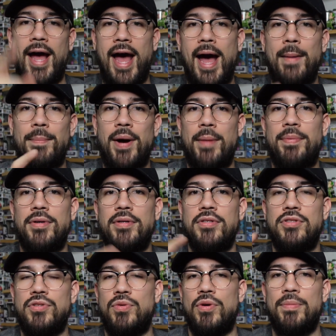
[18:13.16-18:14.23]
at
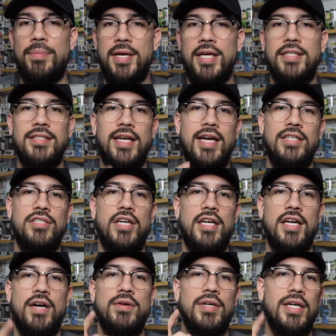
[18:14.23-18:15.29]
@Papa_Migs and
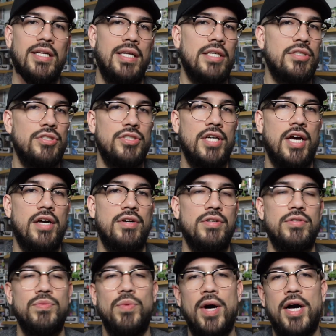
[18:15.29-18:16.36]
checking out Collector Chatter
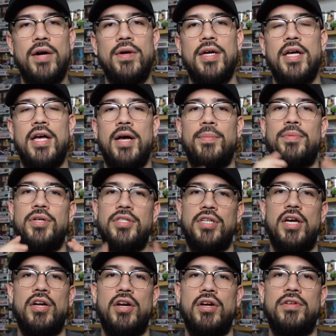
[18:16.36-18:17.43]
as well.
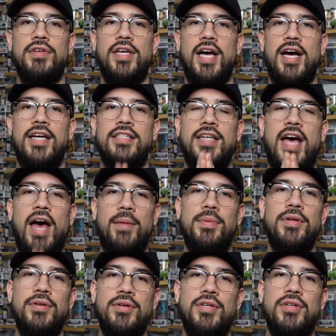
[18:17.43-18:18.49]
Appreciate all of you guys.
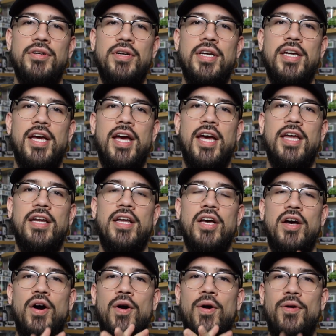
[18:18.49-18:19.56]
Happy New Year again.
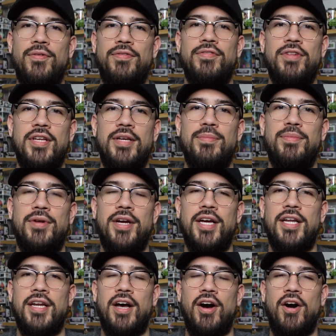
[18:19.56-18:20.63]
Hopefully
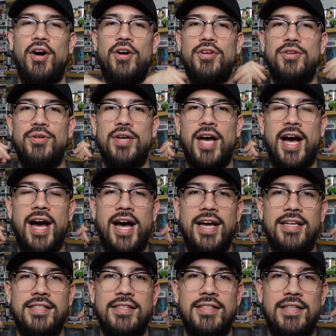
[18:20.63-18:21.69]
bringing all you
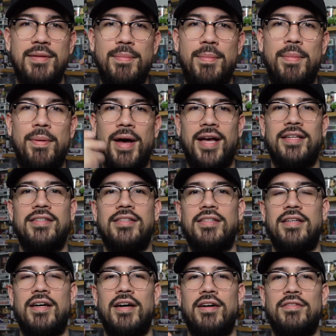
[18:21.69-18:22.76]
guys the
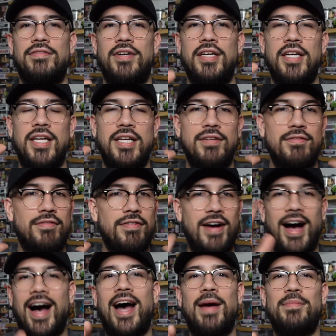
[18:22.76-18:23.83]
best of
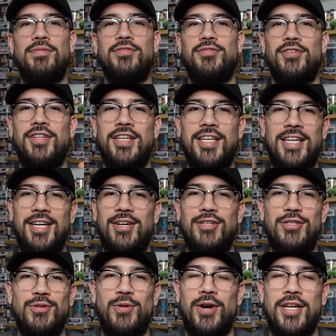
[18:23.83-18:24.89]
vibes for the year
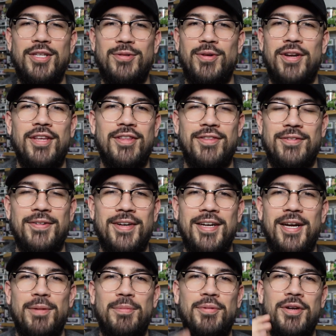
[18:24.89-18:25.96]

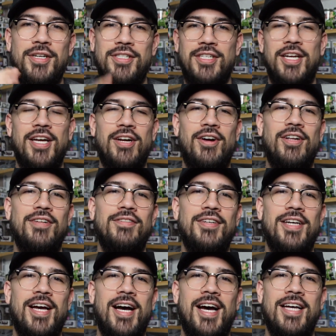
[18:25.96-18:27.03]
2023. I appreciate all of
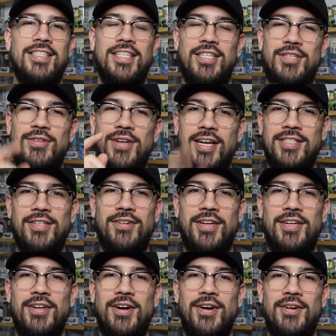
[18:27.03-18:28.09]
you guys, and you guys
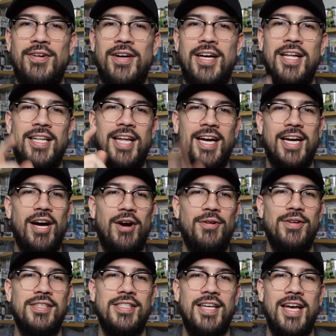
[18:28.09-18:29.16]
already know, like I
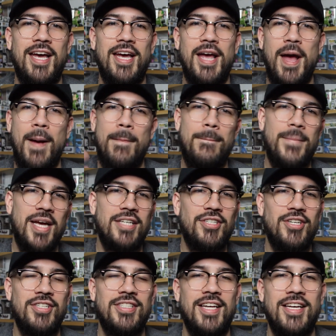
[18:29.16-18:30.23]
always say, make
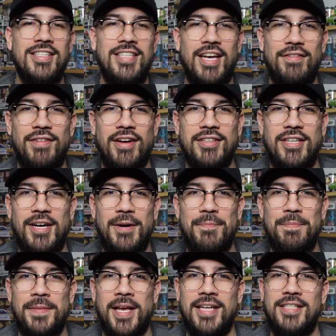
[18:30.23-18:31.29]
sure you're staying safe out there.
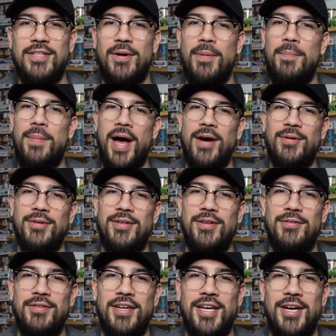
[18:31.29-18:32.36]
Until I'm back with
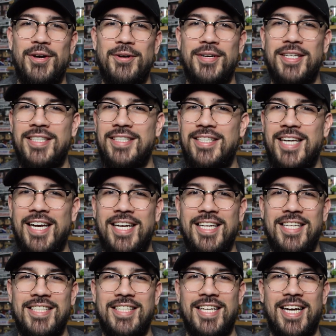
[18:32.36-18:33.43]
another video, take
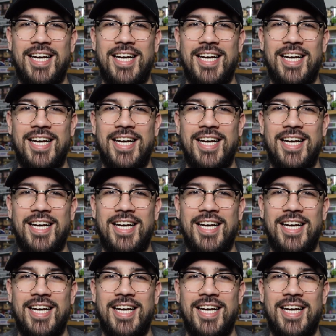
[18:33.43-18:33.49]
it easy,